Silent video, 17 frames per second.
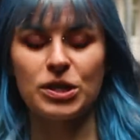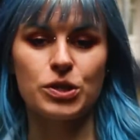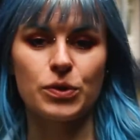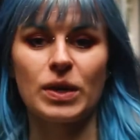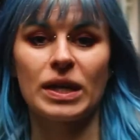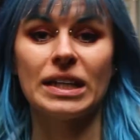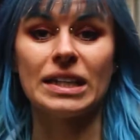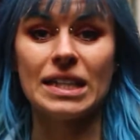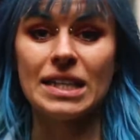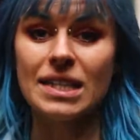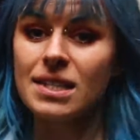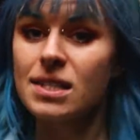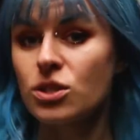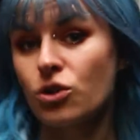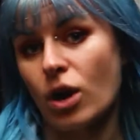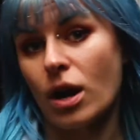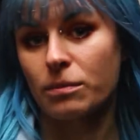when doing an
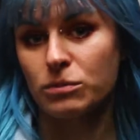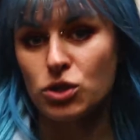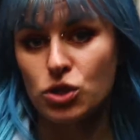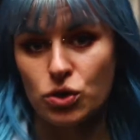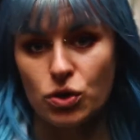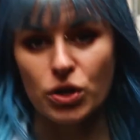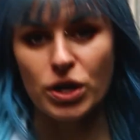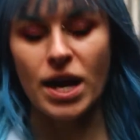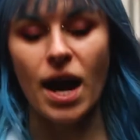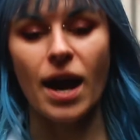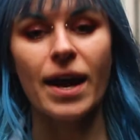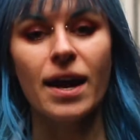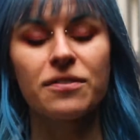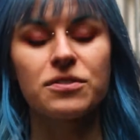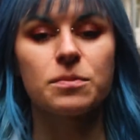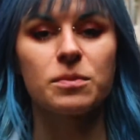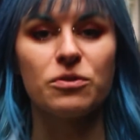Instagram story, I
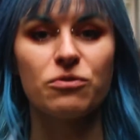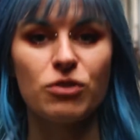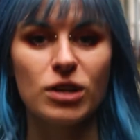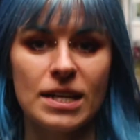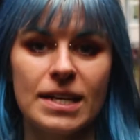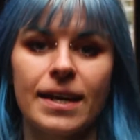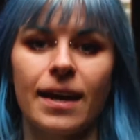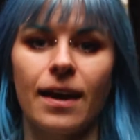have to be really